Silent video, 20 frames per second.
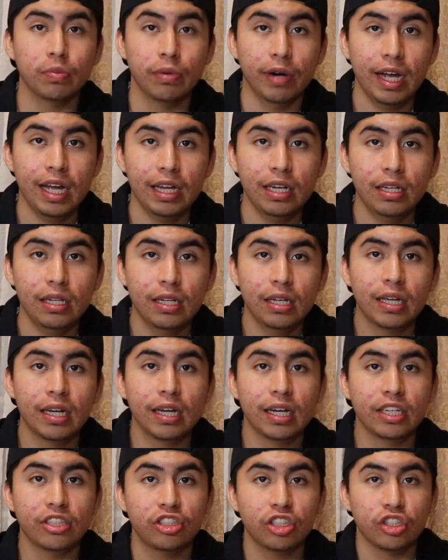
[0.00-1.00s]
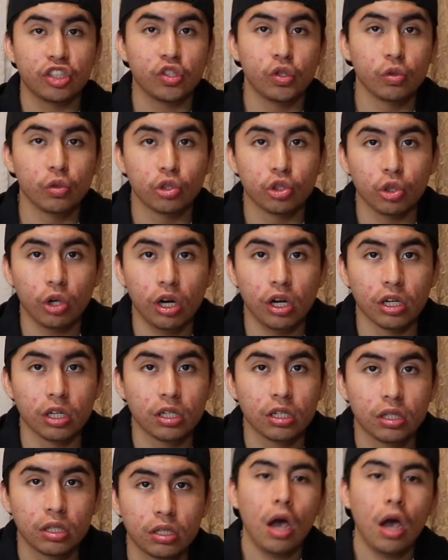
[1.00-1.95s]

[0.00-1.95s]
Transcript: brand is just too strong.